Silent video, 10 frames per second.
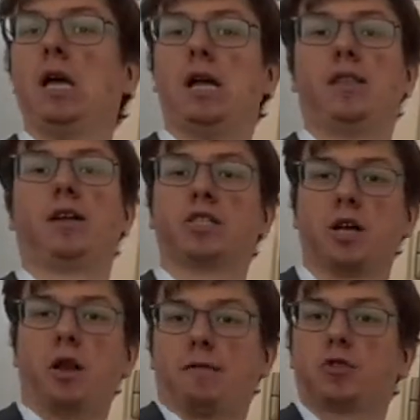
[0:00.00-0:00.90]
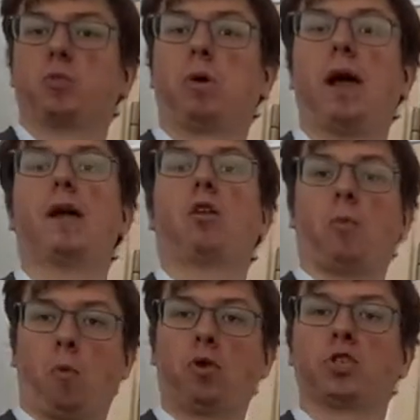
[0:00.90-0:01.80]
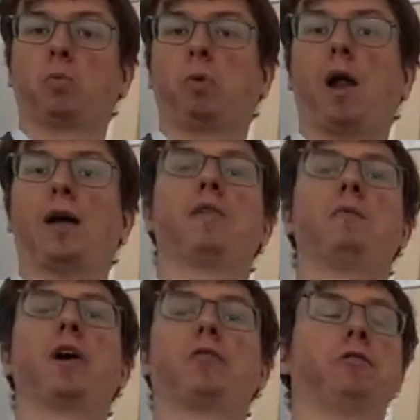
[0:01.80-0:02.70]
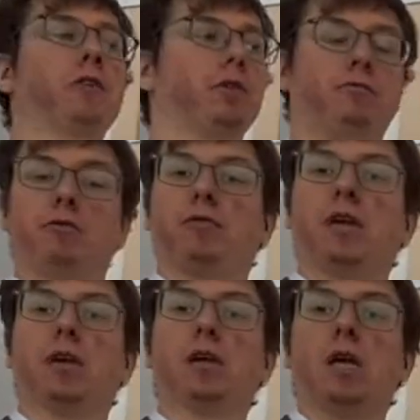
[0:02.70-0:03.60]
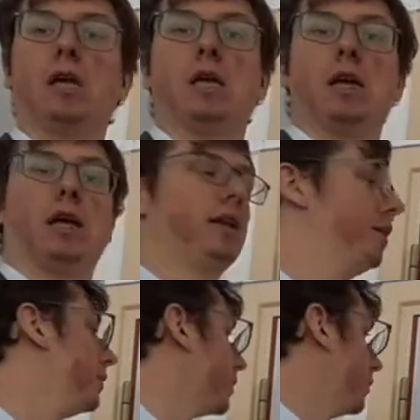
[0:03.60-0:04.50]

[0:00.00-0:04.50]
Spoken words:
and there's a lot of supply, a lot more supply than we are currently fulfilling. And